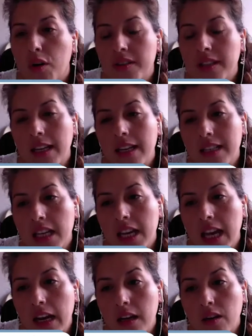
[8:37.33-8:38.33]
the
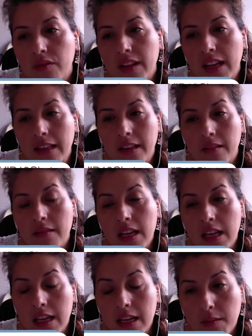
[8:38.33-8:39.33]
caring of the
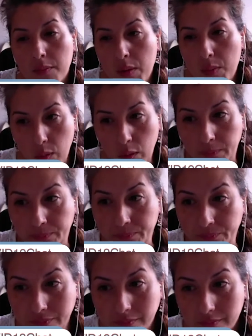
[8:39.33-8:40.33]
elderly people.
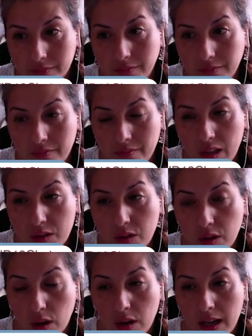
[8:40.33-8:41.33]

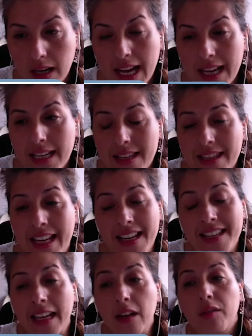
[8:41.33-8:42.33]
So, and there
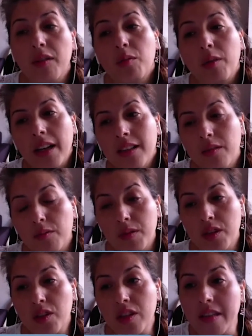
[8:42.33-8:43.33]
is another one
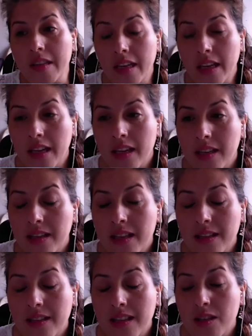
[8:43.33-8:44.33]
which is
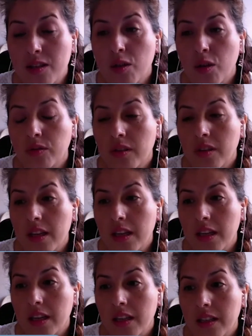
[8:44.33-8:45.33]
not
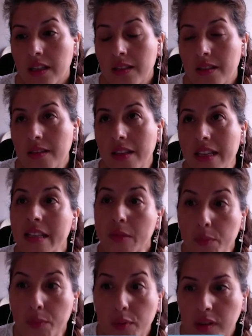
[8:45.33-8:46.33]
it's
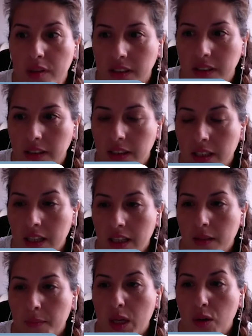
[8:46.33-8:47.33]
important
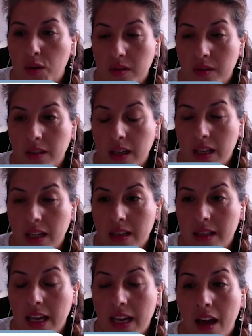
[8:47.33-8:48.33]
because
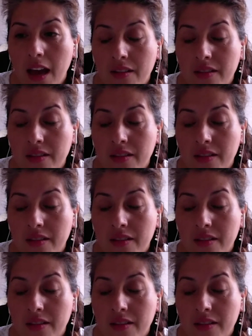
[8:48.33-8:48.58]
they have